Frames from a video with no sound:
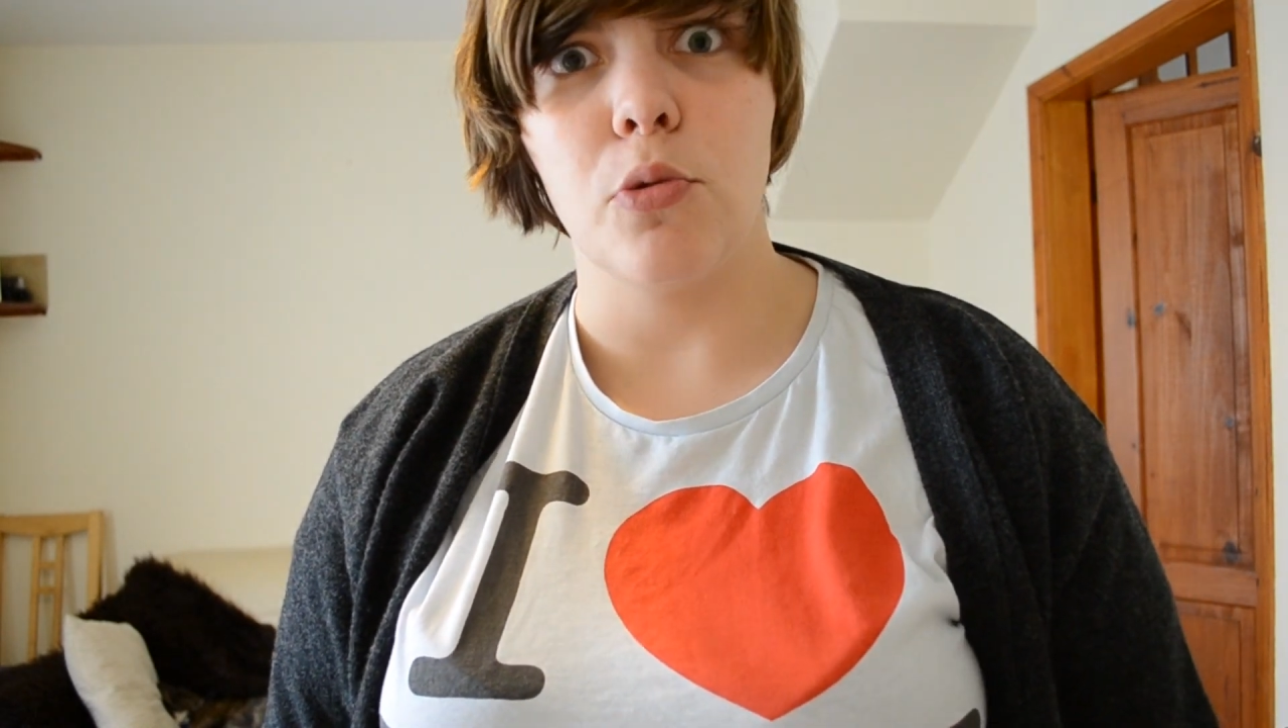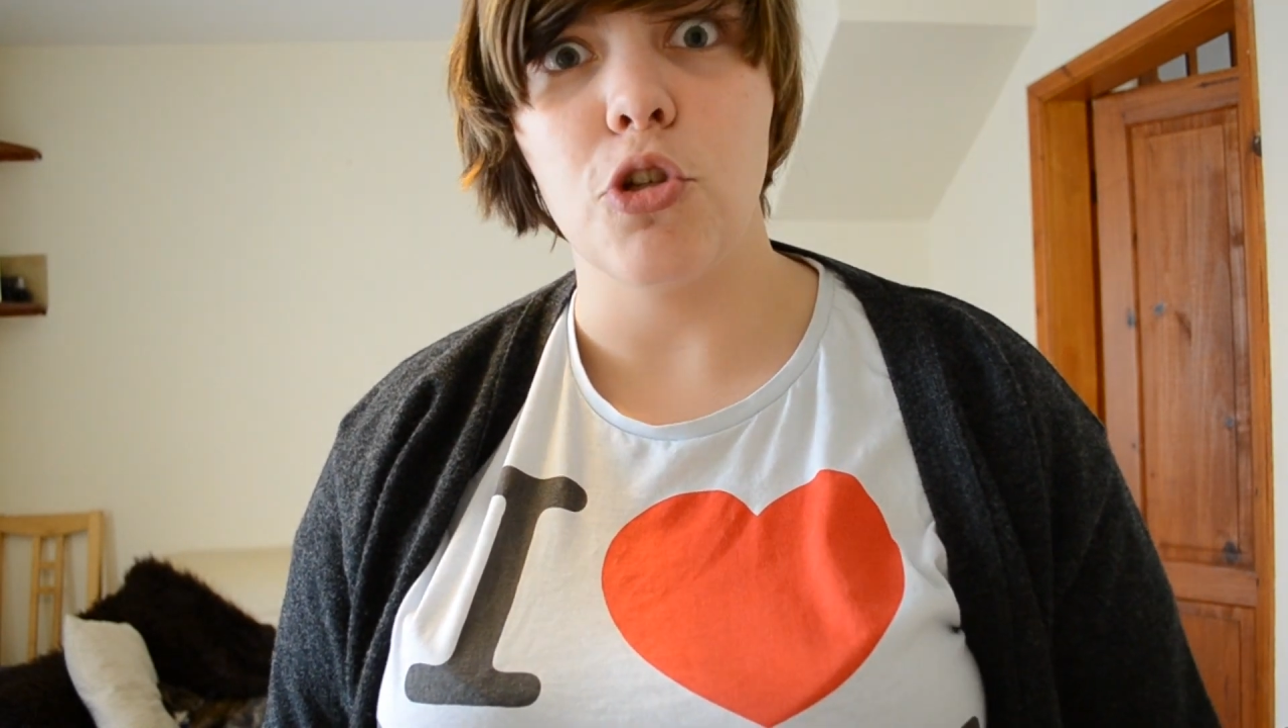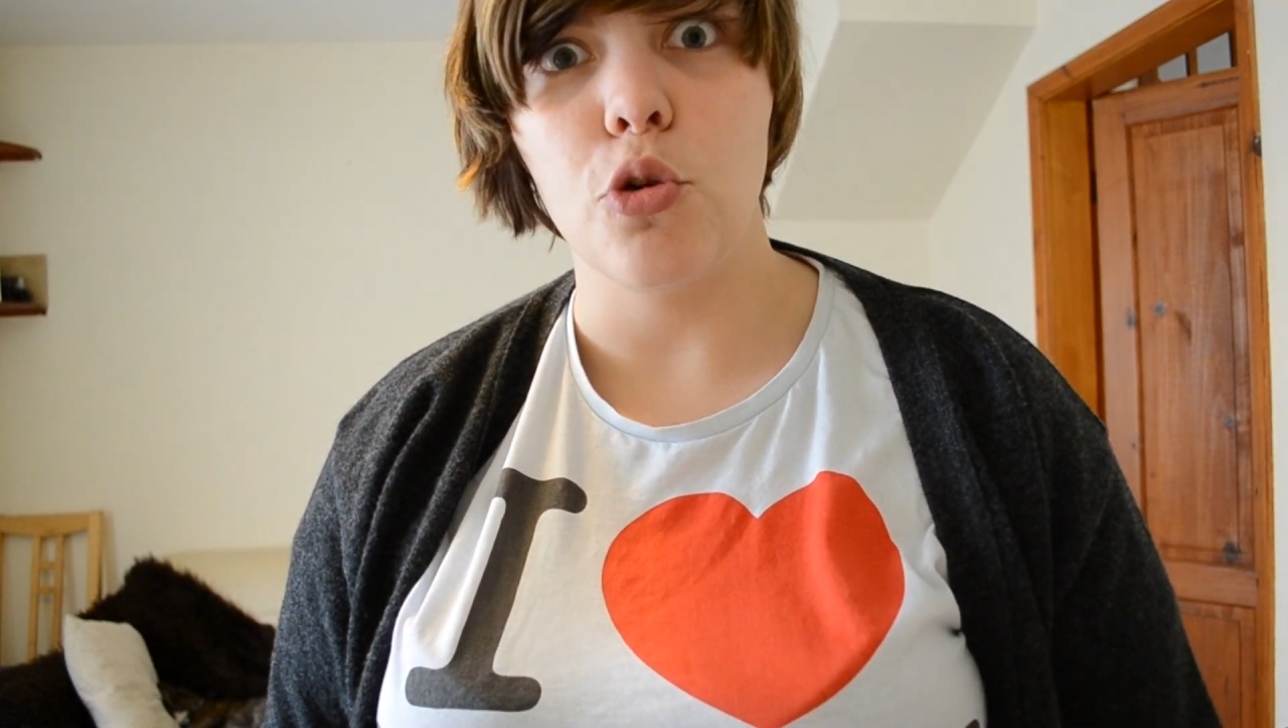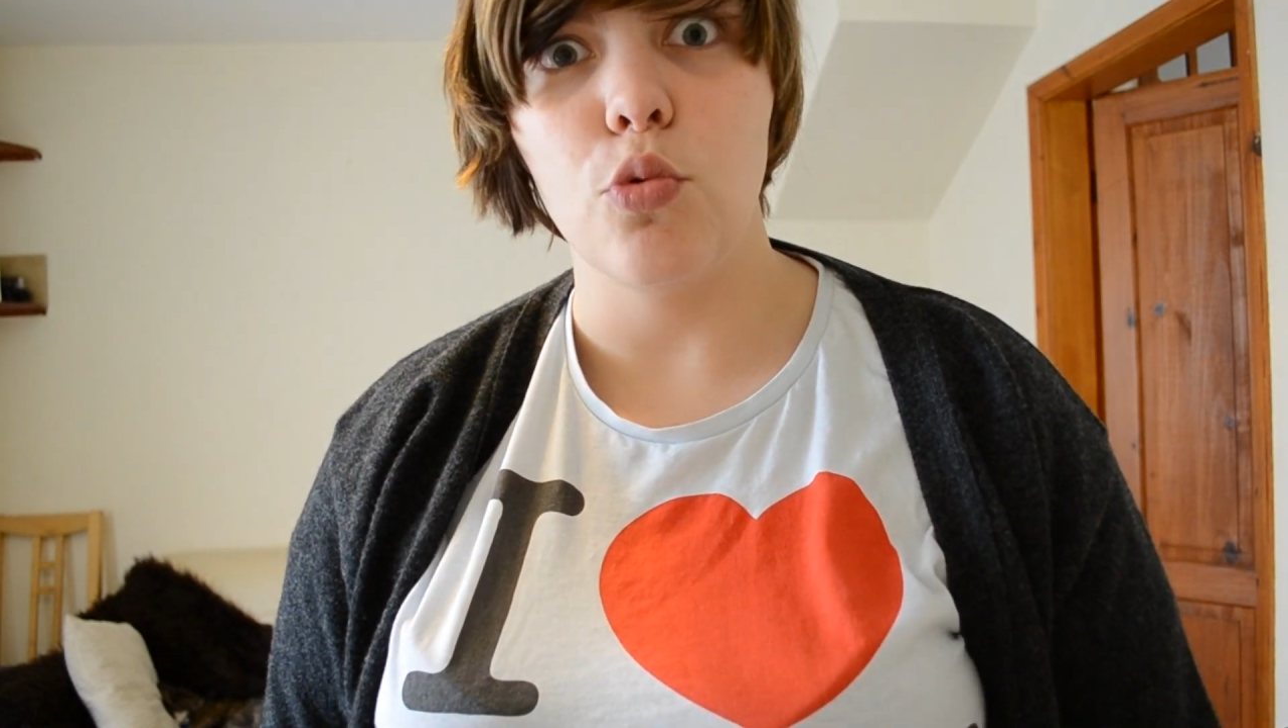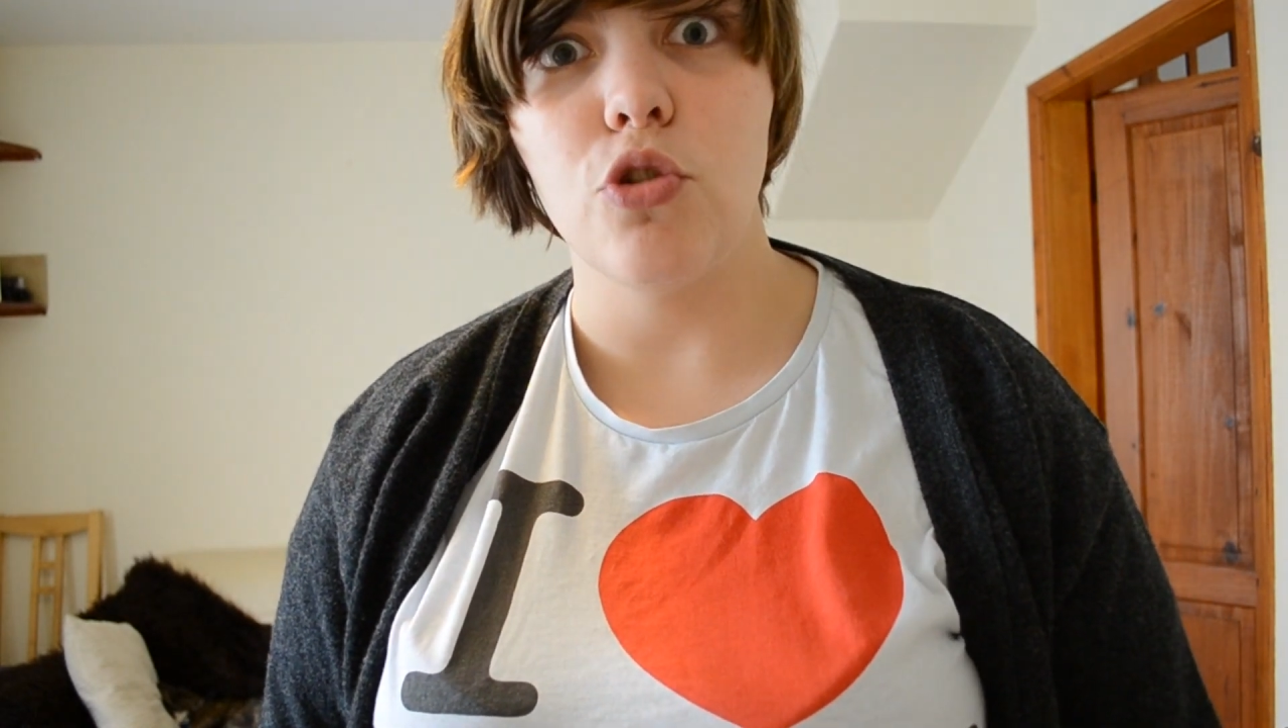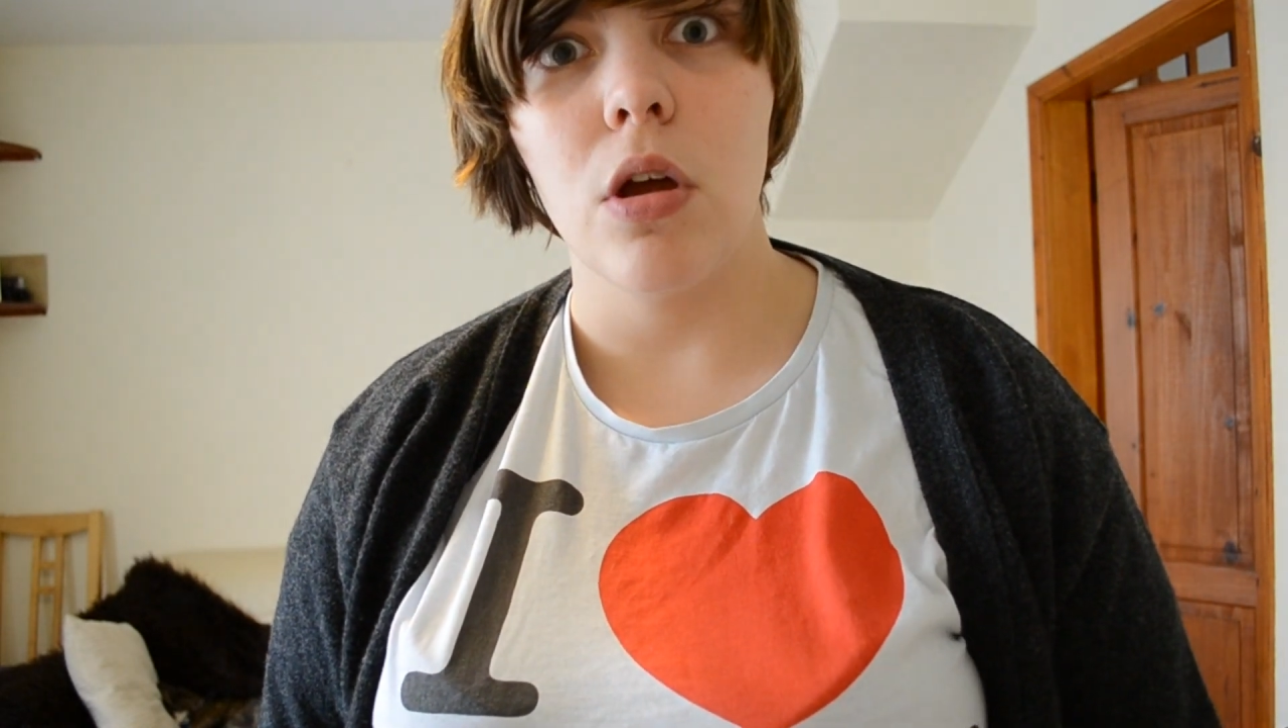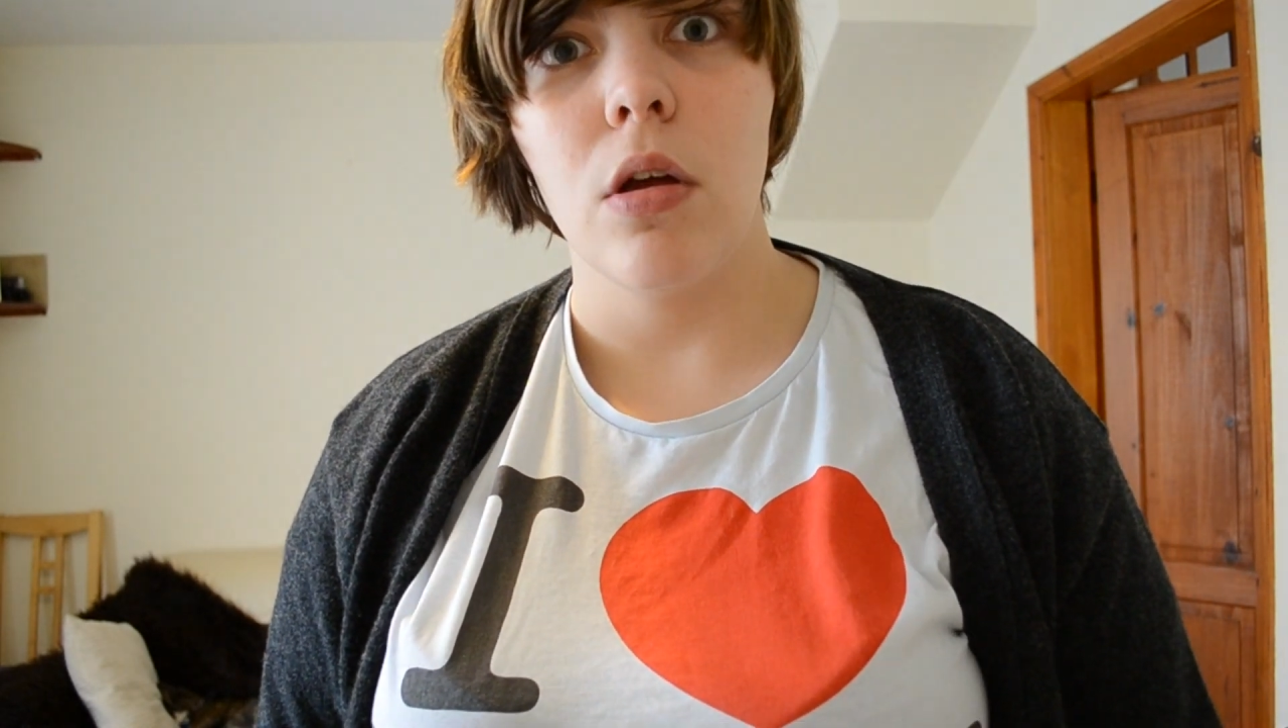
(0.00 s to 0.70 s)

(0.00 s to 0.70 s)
huge.